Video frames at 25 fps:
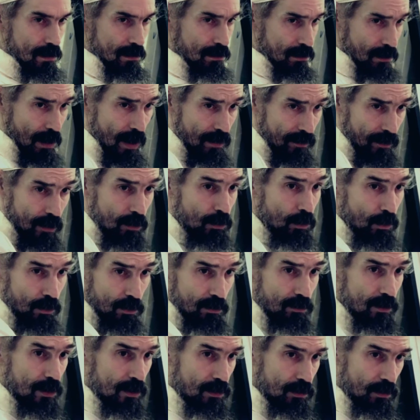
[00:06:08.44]
having
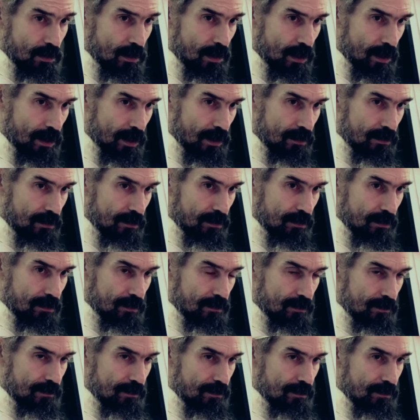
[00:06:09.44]
order in your life,
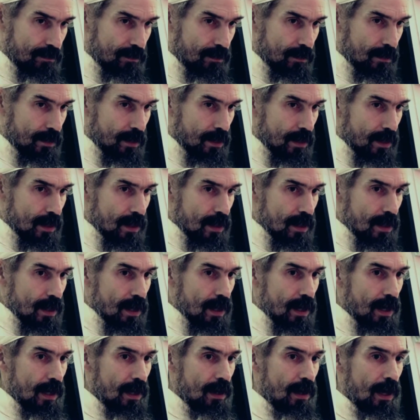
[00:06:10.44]

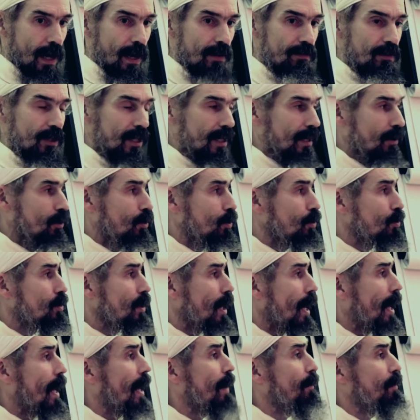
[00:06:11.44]
having good
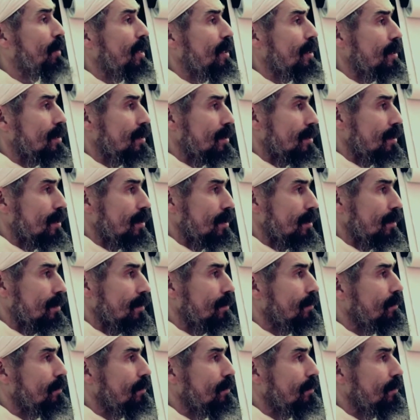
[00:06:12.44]
habits.